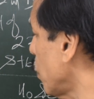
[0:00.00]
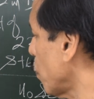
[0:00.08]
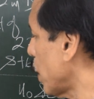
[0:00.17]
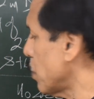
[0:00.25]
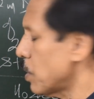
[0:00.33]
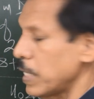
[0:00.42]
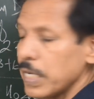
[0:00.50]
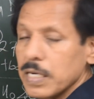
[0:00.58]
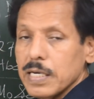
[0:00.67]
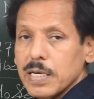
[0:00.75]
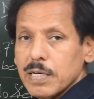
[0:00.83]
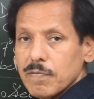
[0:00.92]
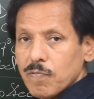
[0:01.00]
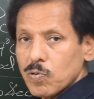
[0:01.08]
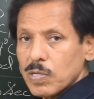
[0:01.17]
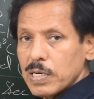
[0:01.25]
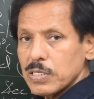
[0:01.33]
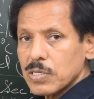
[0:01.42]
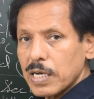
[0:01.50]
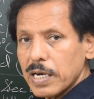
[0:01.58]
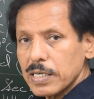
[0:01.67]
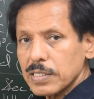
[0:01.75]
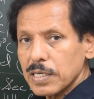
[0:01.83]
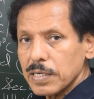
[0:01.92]
You can see for the list
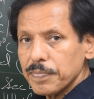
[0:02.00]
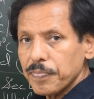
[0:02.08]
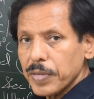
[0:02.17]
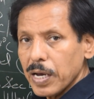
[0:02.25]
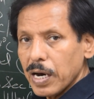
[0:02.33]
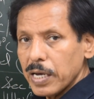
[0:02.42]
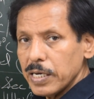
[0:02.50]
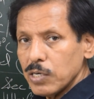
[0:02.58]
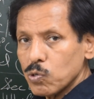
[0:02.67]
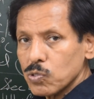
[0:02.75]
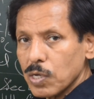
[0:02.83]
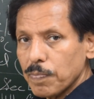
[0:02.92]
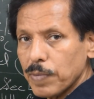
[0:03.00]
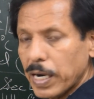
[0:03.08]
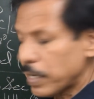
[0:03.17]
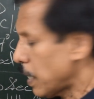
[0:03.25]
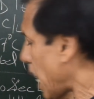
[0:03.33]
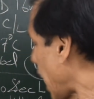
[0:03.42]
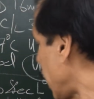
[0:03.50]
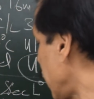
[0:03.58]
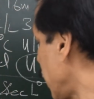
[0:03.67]
correction I need to subtract, and